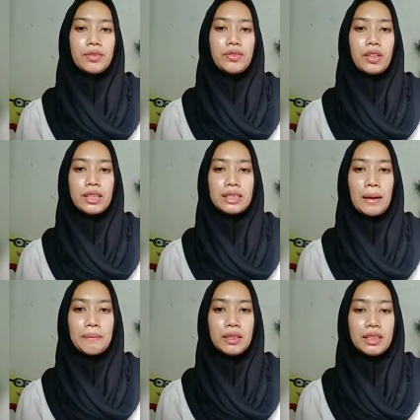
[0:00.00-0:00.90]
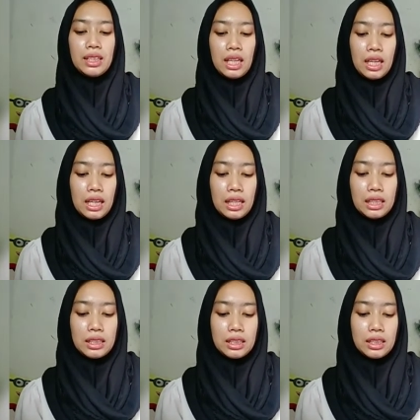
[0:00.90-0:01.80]
For example,
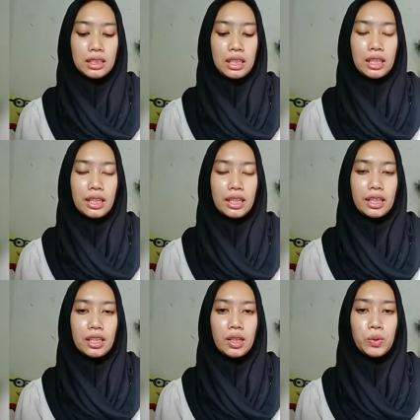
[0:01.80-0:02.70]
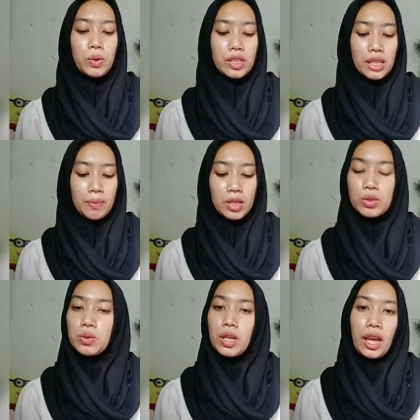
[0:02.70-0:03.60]
who is
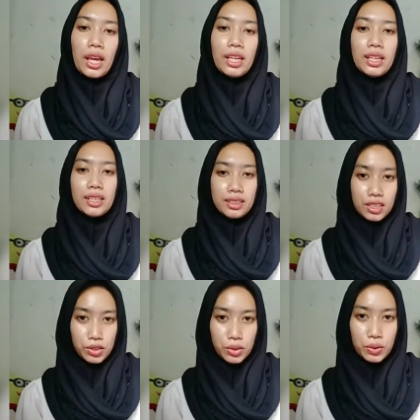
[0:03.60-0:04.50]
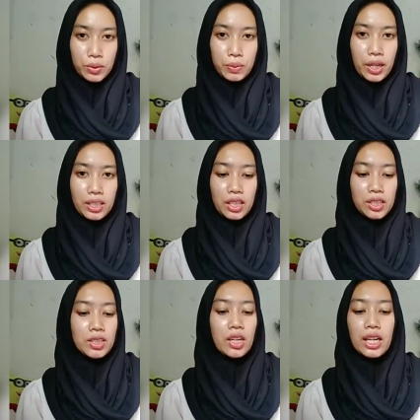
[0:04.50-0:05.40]
absent today? Did you bring
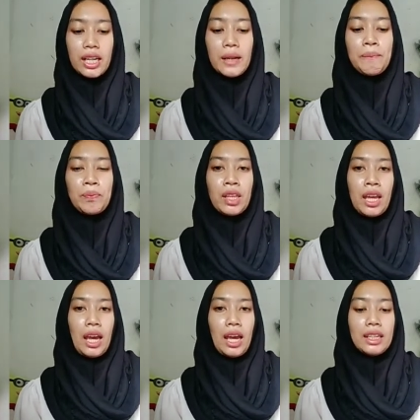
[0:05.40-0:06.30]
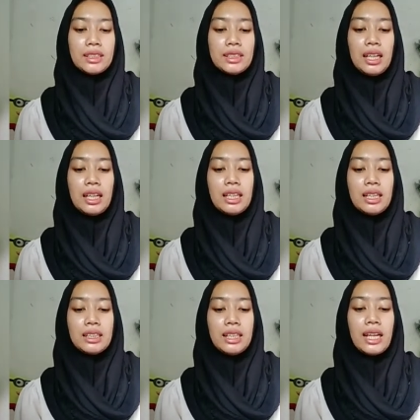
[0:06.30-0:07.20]
dictionary? And
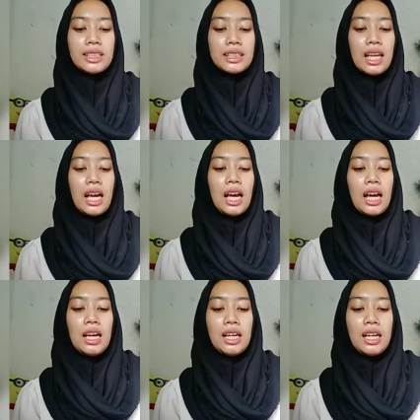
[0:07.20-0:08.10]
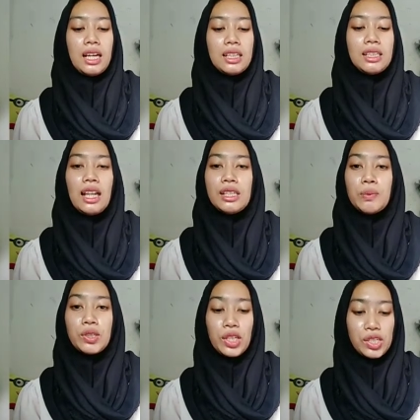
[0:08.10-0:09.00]
next, the last
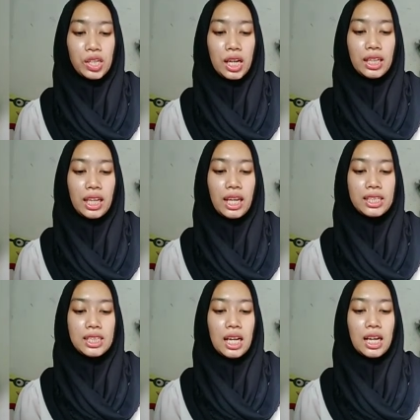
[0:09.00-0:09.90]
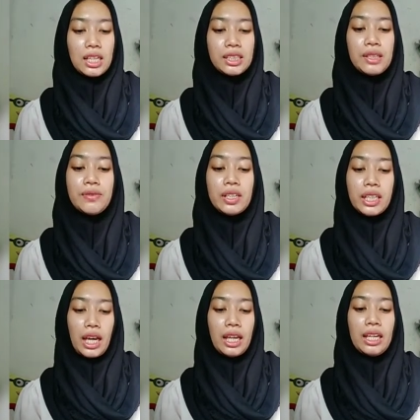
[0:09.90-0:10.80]
position is
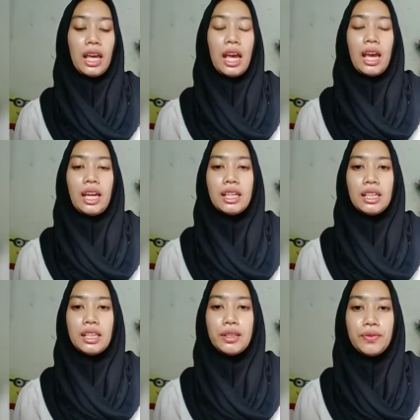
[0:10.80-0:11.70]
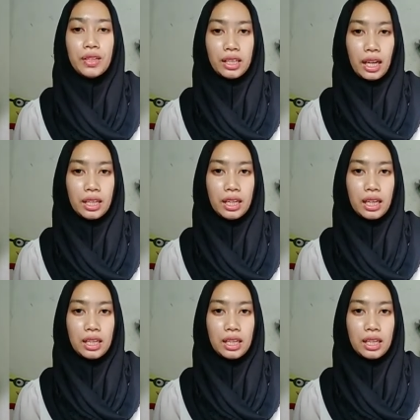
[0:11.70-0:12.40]
divergent. In a divergent,